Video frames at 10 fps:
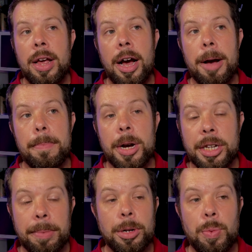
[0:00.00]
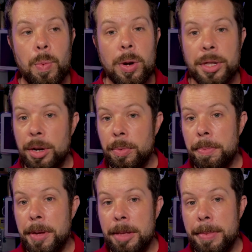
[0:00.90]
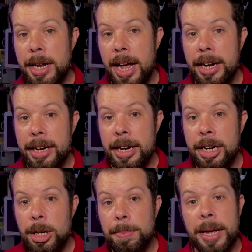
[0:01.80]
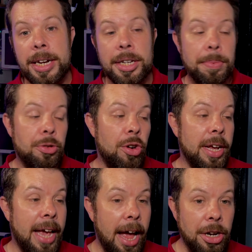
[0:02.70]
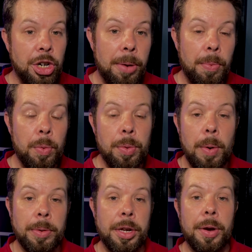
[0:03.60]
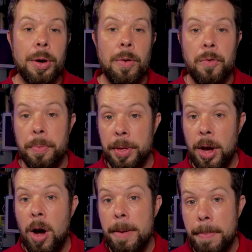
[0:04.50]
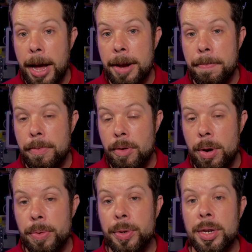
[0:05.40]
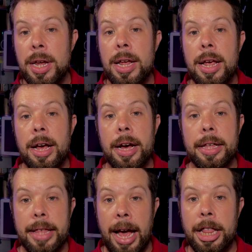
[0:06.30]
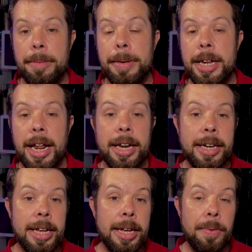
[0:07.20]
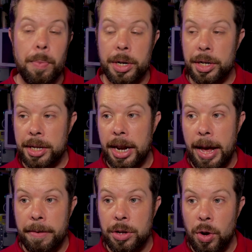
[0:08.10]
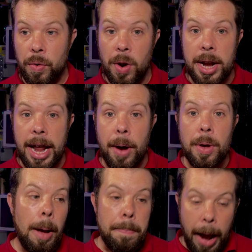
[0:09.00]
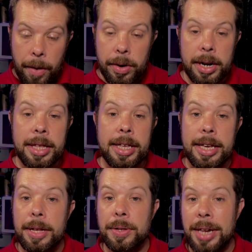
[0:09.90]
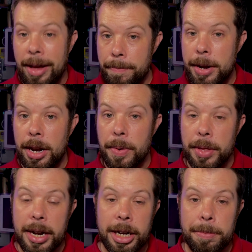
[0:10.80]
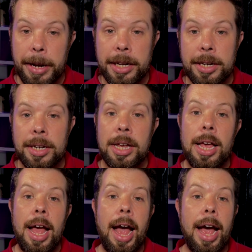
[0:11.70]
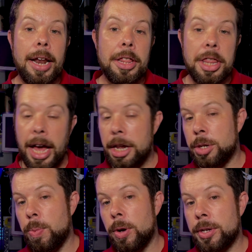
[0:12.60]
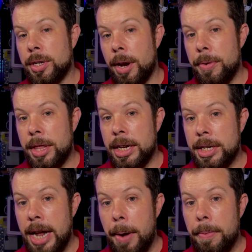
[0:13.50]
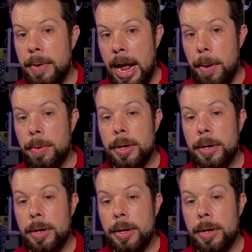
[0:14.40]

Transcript: Uh, my assumption was that it would be the mini L E D displays that were trying to catch up with what was going on from the iPad Pros uh, that had the mini L E D, which are still out of stock right now. Apparently the yields have been lower than expected, and that is what has slowed things down. Now,